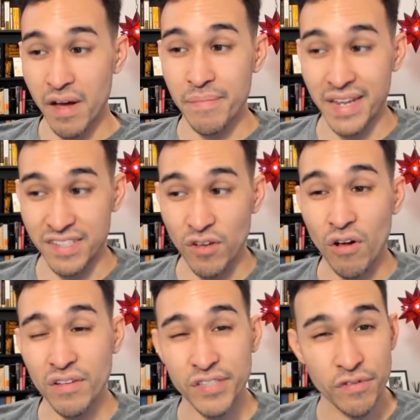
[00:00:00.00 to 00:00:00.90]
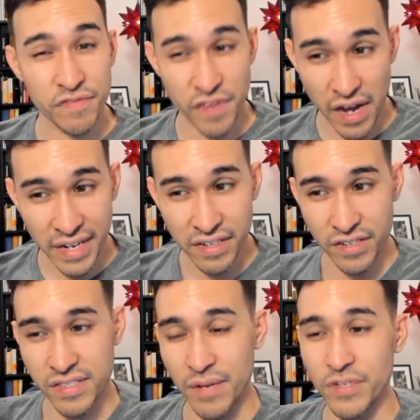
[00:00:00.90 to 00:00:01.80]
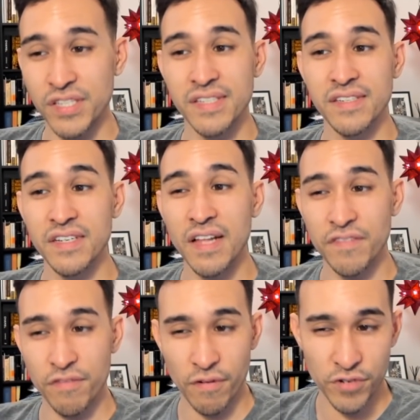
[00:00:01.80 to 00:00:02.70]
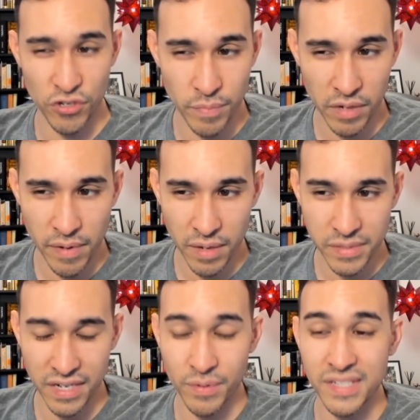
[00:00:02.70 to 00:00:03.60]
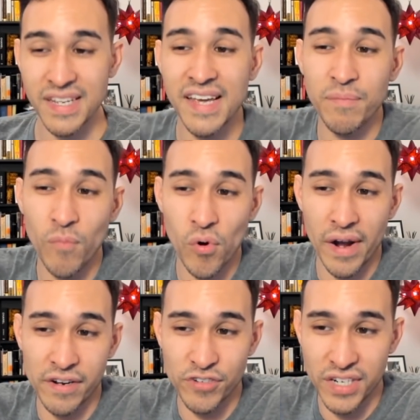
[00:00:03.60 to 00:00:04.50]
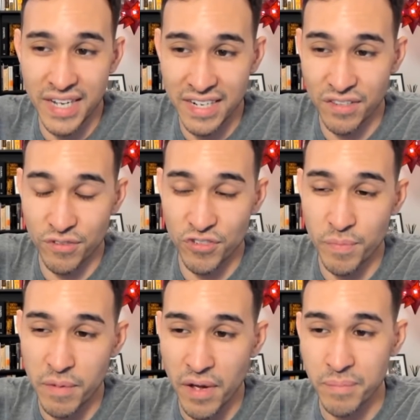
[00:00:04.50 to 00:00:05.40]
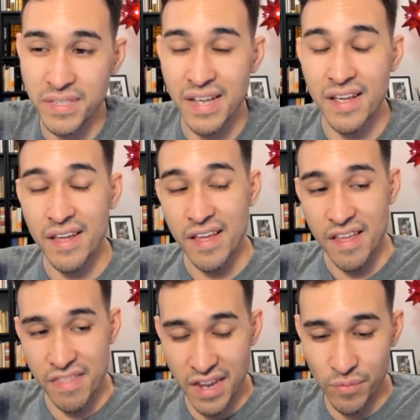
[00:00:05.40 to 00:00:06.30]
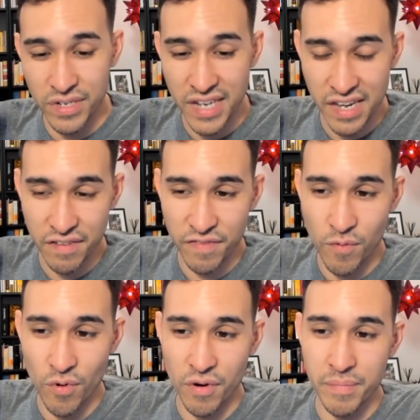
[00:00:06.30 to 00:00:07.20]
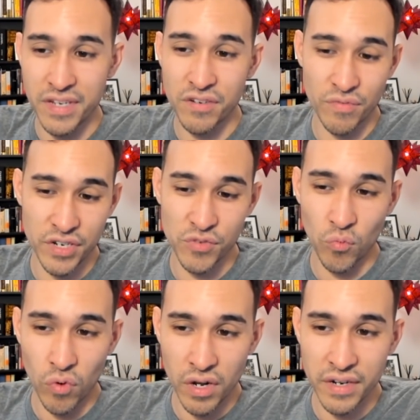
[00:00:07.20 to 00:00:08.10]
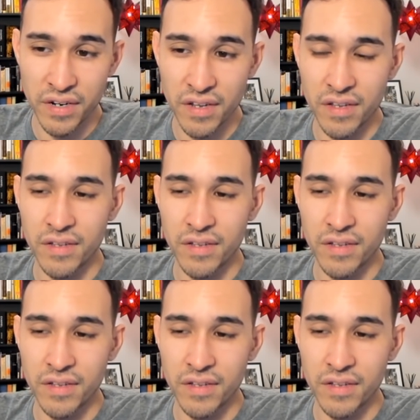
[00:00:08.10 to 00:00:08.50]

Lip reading: Bomb, that is also fine, because they would just still have to throw 2 Mud Bombs, and it would take more energy to get to those 2 Mud Bombs than it would take for me to reach 1